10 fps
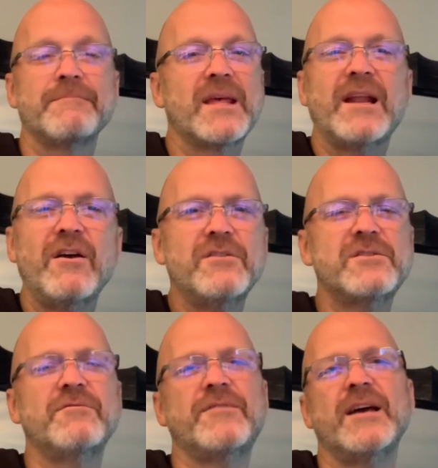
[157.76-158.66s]
And I
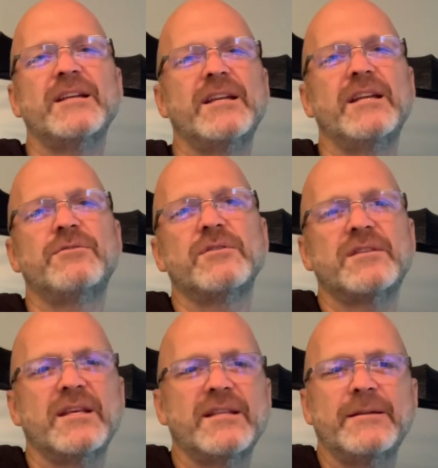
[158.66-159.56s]
also find it
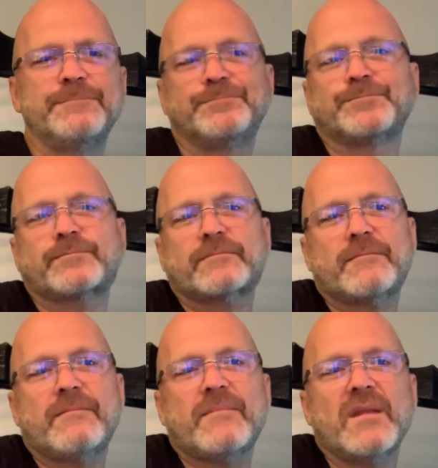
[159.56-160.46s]
interesting that
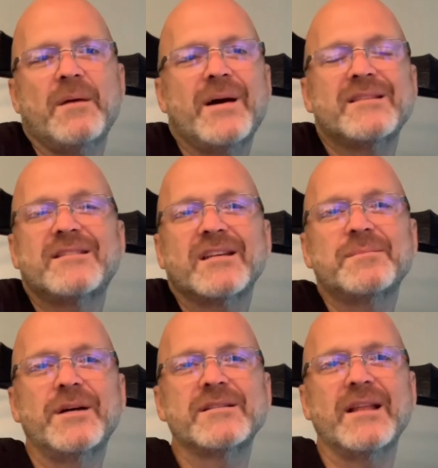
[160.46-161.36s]
about six
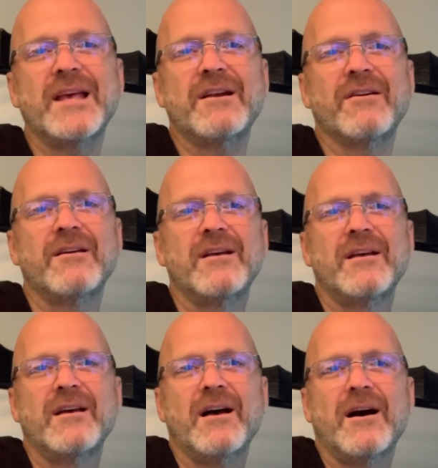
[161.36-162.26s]
months later,
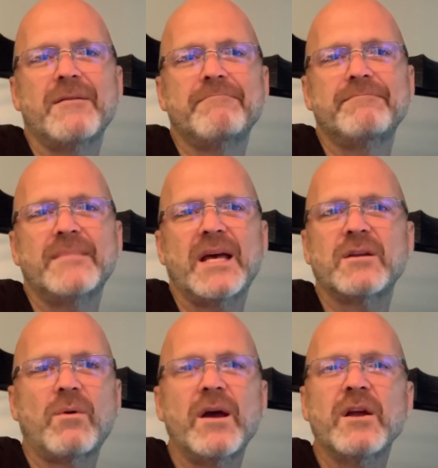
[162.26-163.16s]
um, at
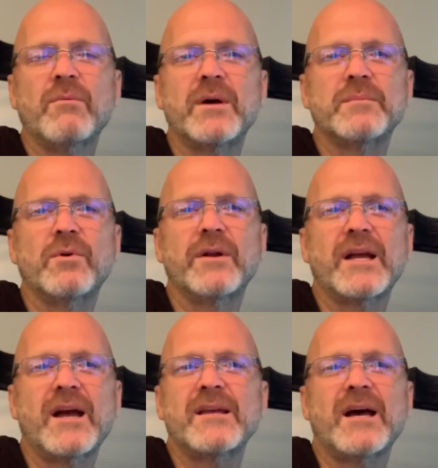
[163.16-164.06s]
choir one
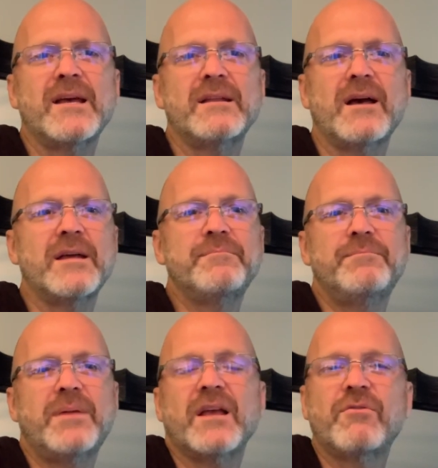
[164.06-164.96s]
morning. I, I, I,
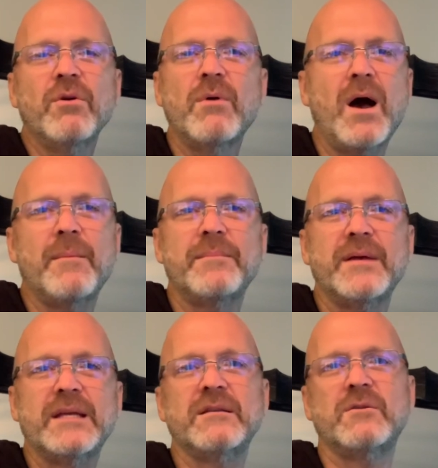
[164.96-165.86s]
I grew up
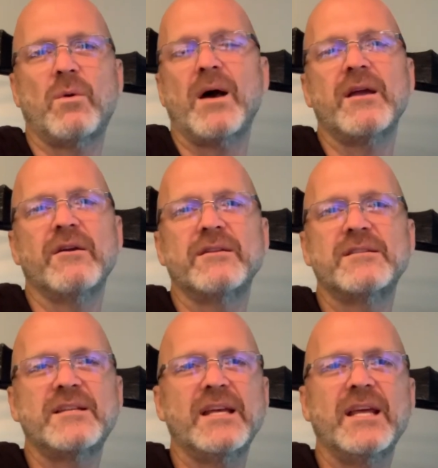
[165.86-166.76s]
in choir and
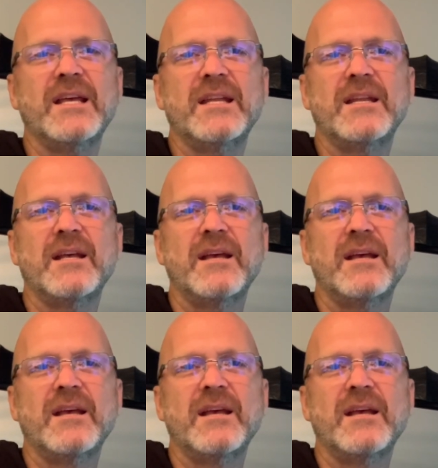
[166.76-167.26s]
singing and,